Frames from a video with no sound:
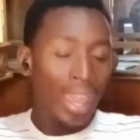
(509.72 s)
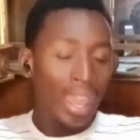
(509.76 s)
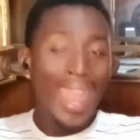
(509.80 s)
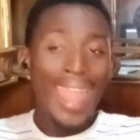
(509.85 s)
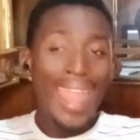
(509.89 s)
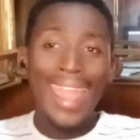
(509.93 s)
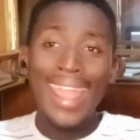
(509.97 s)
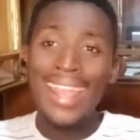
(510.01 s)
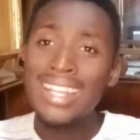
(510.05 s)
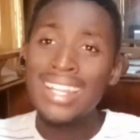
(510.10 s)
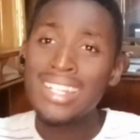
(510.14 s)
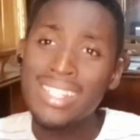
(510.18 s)

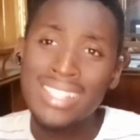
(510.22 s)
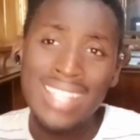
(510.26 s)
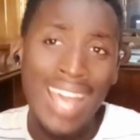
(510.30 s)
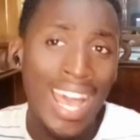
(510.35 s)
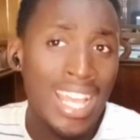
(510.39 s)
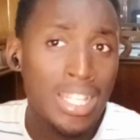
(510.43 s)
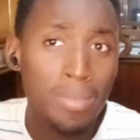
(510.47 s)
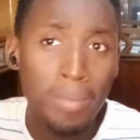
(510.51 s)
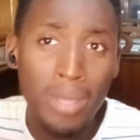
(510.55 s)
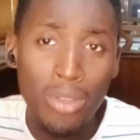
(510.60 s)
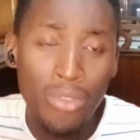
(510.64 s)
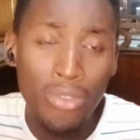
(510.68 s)
and it just
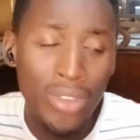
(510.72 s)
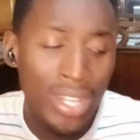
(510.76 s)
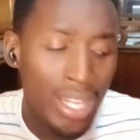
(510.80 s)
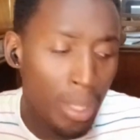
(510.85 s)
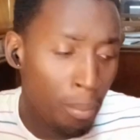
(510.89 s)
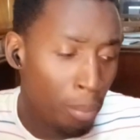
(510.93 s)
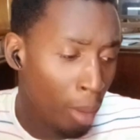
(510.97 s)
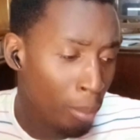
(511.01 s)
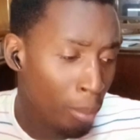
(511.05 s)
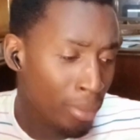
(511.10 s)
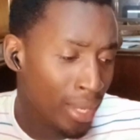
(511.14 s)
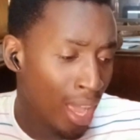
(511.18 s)
has me really
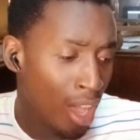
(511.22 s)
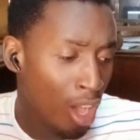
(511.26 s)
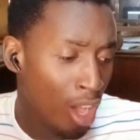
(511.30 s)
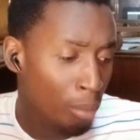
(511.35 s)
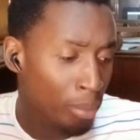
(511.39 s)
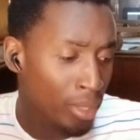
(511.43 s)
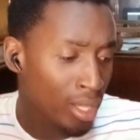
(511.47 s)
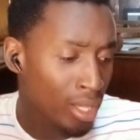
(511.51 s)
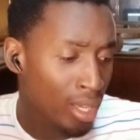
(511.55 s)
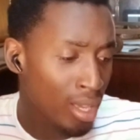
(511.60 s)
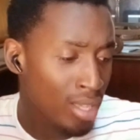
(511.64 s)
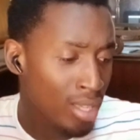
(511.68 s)
bummed
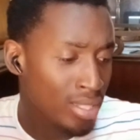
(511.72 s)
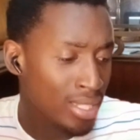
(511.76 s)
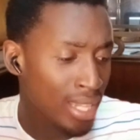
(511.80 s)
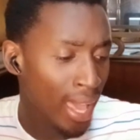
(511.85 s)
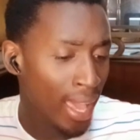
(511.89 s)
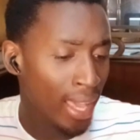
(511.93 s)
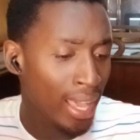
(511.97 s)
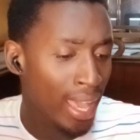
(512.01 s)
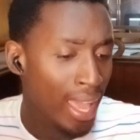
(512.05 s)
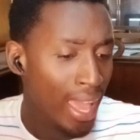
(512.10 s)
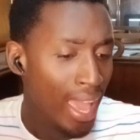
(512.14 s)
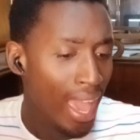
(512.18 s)
out because
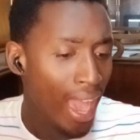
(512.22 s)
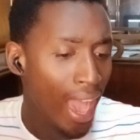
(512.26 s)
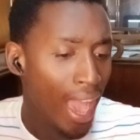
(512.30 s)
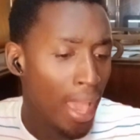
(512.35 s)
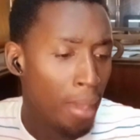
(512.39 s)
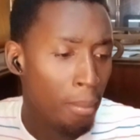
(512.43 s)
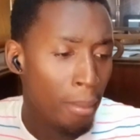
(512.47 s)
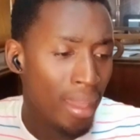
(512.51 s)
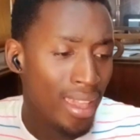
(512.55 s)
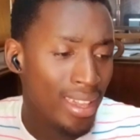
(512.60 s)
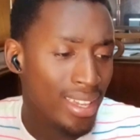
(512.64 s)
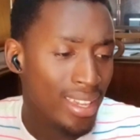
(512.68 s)
like
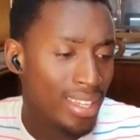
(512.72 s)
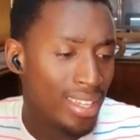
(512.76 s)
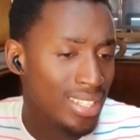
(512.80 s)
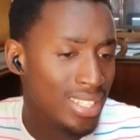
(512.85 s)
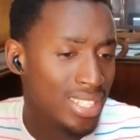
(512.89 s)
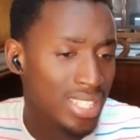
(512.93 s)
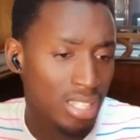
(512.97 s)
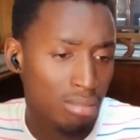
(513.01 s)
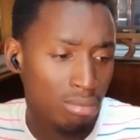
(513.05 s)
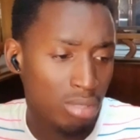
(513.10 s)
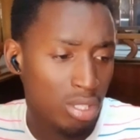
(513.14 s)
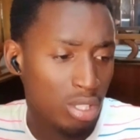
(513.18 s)
I'm making
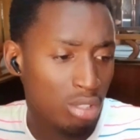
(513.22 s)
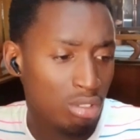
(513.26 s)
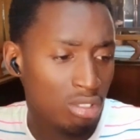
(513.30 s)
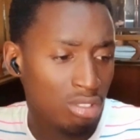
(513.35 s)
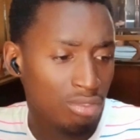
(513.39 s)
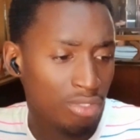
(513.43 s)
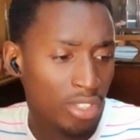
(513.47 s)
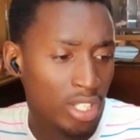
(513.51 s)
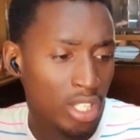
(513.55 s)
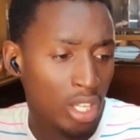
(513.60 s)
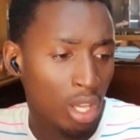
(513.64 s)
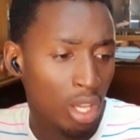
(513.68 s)
Sims
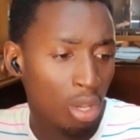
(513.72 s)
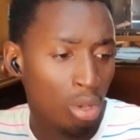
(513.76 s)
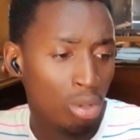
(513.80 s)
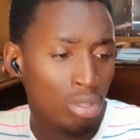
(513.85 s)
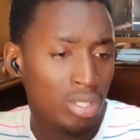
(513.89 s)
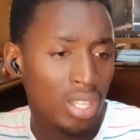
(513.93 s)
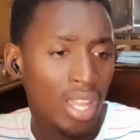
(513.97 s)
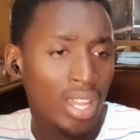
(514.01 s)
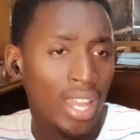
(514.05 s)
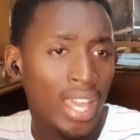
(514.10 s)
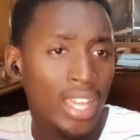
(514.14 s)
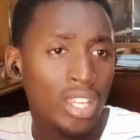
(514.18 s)
news
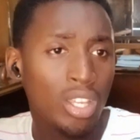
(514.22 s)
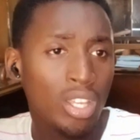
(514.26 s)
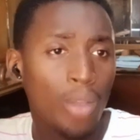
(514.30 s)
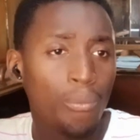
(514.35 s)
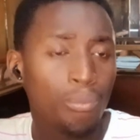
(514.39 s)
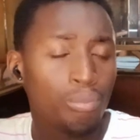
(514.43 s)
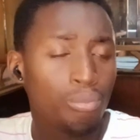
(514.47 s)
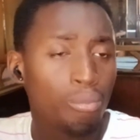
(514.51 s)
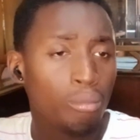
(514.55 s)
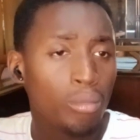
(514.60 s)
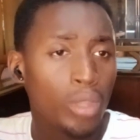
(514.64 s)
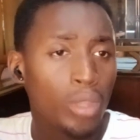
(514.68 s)
videos and like
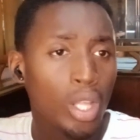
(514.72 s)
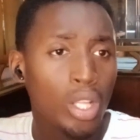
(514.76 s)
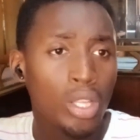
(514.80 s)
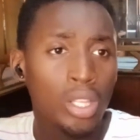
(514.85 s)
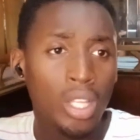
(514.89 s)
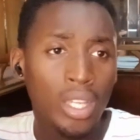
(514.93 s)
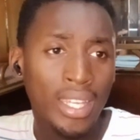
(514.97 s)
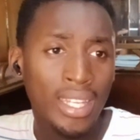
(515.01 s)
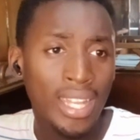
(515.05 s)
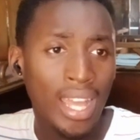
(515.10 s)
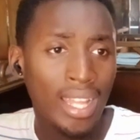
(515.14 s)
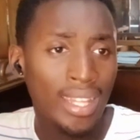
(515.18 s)

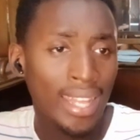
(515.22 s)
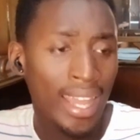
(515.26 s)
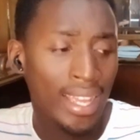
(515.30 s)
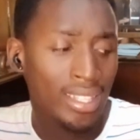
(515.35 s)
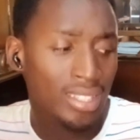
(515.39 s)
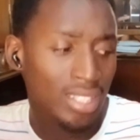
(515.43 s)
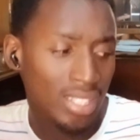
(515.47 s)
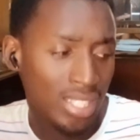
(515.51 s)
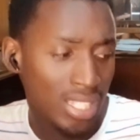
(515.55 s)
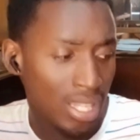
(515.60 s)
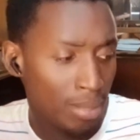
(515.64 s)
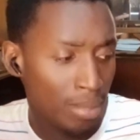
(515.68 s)
looking at
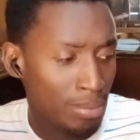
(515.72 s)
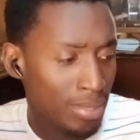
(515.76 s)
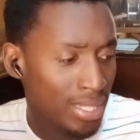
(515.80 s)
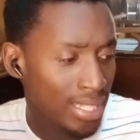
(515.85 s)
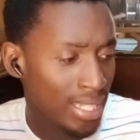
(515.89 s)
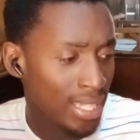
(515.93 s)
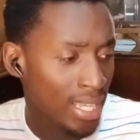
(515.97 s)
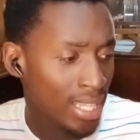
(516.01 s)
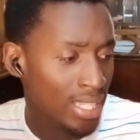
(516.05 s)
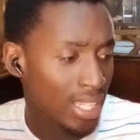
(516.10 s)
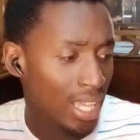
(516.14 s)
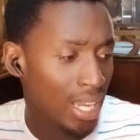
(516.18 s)
like Sims
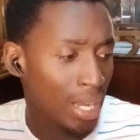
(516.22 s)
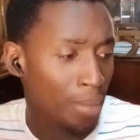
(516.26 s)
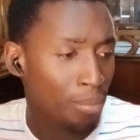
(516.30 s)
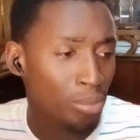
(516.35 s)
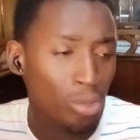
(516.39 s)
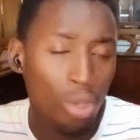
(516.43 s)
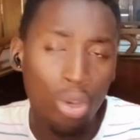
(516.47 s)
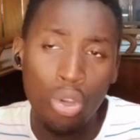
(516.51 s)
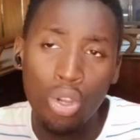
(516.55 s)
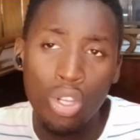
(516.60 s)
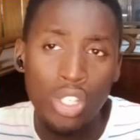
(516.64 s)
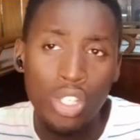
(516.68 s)
leaks, and
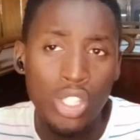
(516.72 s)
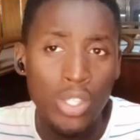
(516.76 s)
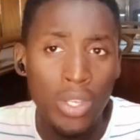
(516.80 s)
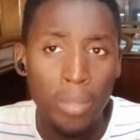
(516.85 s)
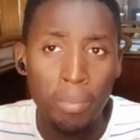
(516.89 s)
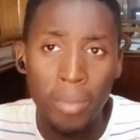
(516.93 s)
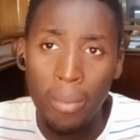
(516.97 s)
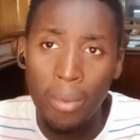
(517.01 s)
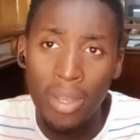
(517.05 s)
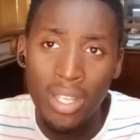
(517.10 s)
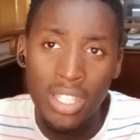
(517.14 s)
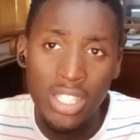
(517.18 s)
I'm not going to
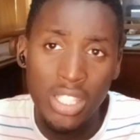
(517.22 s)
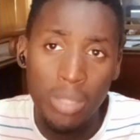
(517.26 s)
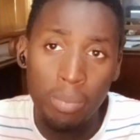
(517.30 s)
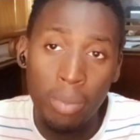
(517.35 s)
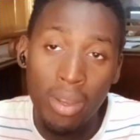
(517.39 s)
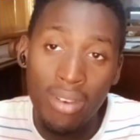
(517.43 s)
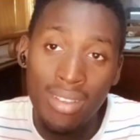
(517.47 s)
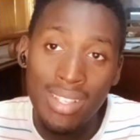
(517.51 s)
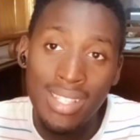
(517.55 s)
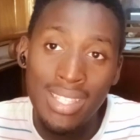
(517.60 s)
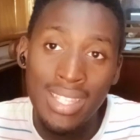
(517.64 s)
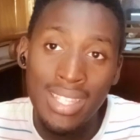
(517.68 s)
be able to
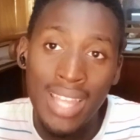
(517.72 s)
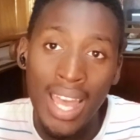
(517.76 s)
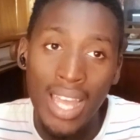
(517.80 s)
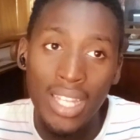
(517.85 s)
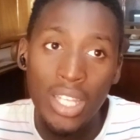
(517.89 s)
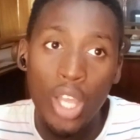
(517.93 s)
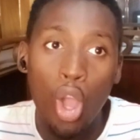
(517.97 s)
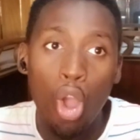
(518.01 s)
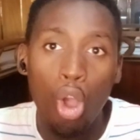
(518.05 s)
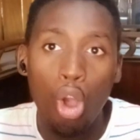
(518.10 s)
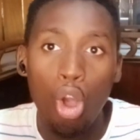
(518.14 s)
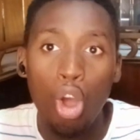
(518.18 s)
experience
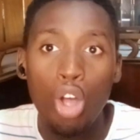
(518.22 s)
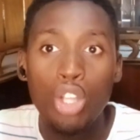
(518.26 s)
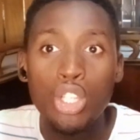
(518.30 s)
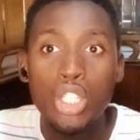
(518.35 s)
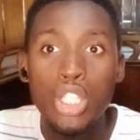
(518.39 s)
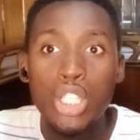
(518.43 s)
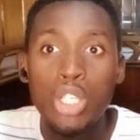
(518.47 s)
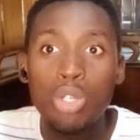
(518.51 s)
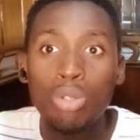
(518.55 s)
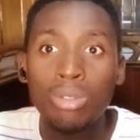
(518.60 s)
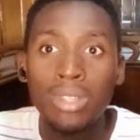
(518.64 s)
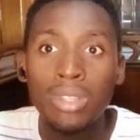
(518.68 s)
that
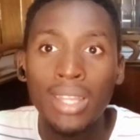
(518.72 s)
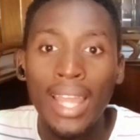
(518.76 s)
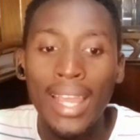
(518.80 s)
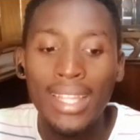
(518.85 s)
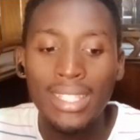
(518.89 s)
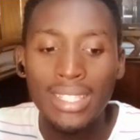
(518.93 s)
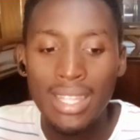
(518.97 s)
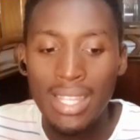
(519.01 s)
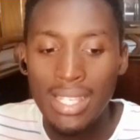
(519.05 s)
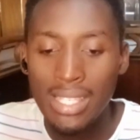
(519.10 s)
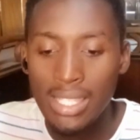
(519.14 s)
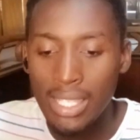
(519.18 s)
until
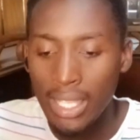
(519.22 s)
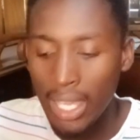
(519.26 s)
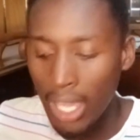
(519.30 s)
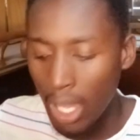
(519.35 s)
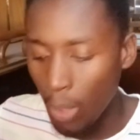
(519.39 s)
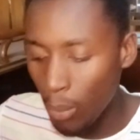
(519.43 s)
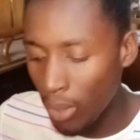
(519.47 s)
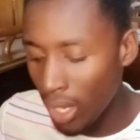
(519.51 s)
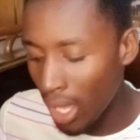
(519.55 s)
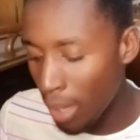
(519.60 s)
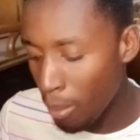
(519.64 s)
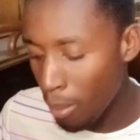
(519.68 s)
later this
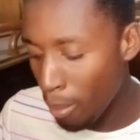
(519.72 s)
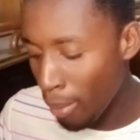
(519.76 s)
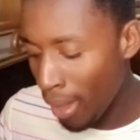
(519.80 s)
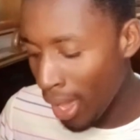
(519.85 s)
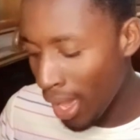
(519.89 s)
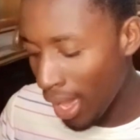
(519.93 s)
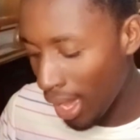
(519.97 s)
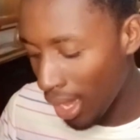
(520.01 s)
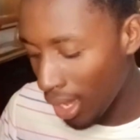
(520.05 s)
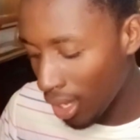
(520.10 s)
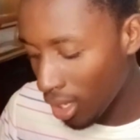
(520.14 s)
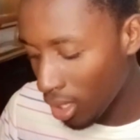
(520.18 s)
year when I'm
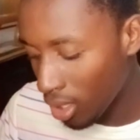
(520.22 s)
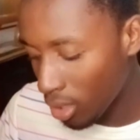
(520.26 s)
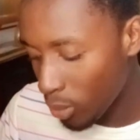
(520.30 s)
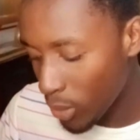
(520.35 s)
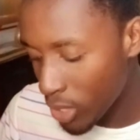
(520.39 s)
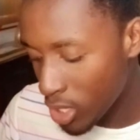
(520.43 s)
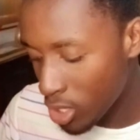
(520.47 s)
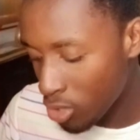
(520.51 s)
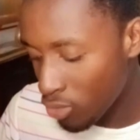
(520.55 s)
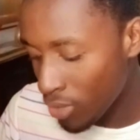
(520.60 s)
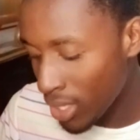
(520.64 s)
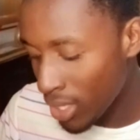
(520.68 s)
back,
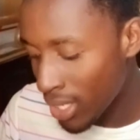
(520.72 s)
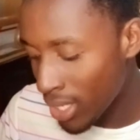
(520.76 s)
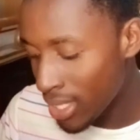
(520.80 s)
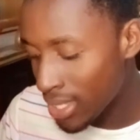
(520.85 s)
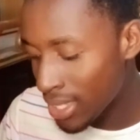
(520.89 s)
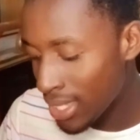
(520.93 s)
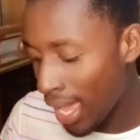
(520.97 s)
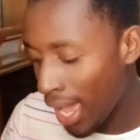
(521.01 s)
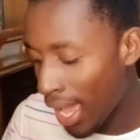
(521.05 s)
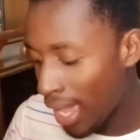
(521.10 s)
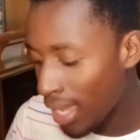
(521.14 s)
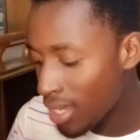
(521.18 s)
which is really
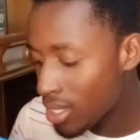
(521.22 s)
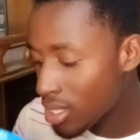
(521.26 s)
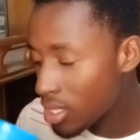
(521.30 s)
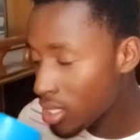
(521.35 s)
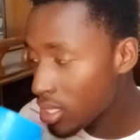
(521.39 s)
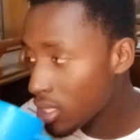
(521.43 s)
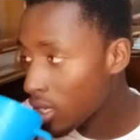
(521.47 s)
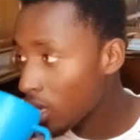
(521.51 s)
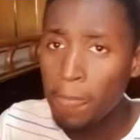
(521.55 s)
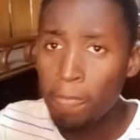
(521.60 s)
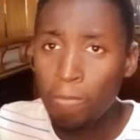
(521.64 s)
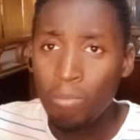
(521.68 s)
sad.
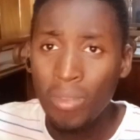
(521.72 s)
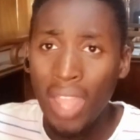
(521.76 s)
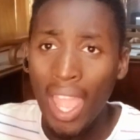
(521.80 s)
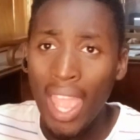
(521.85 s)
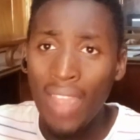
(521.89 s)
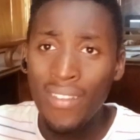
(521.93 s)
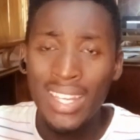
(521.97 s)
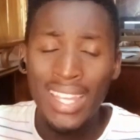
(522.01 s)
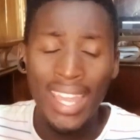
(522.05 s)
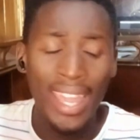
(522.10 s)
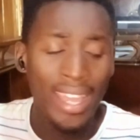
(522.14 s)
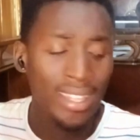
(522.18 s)

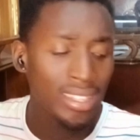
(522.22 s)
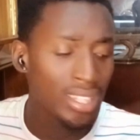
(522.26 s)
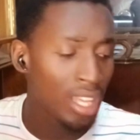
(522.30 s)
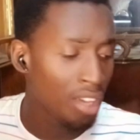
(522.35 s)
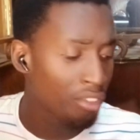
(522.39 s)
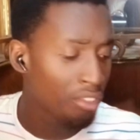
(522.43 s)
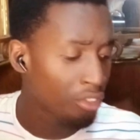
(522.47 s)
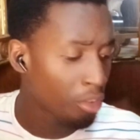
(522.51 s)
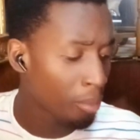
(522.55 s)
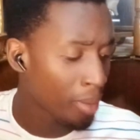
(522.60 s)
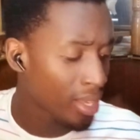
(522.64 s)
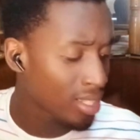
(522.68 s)
I really hate
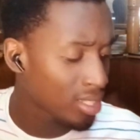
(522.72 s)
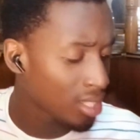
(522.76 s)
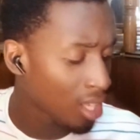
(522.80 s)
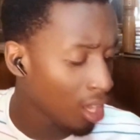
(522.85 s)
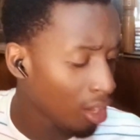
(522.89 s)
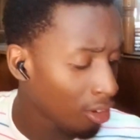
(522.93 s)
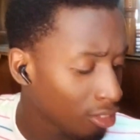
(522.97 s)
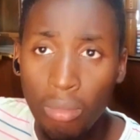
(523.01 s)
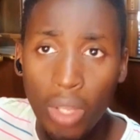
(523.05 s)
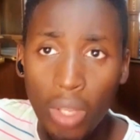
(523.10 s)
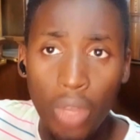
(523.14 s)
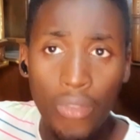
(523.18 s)
that for
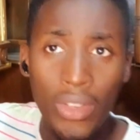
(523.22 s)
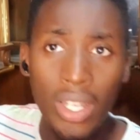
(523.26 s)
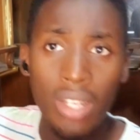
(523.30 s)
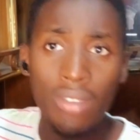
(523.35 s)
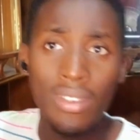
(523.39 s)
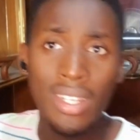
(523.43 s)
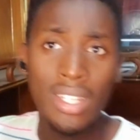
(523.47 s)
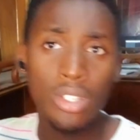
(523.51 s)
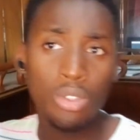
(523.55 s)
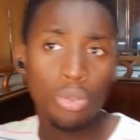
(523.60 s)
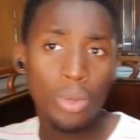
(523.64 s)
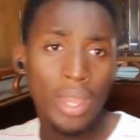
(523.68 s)
myself. Really,
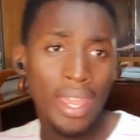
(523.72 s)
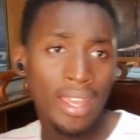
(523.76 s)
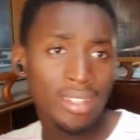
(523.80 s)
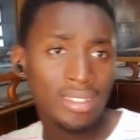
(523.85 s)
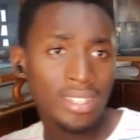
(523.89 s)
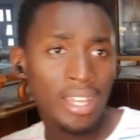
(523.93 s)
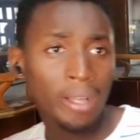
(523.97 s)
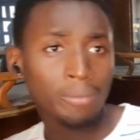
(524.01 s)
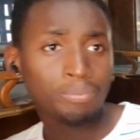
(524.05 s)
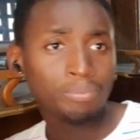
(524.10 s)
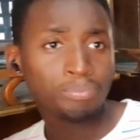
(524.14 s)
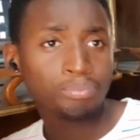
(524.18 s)
really do hate that.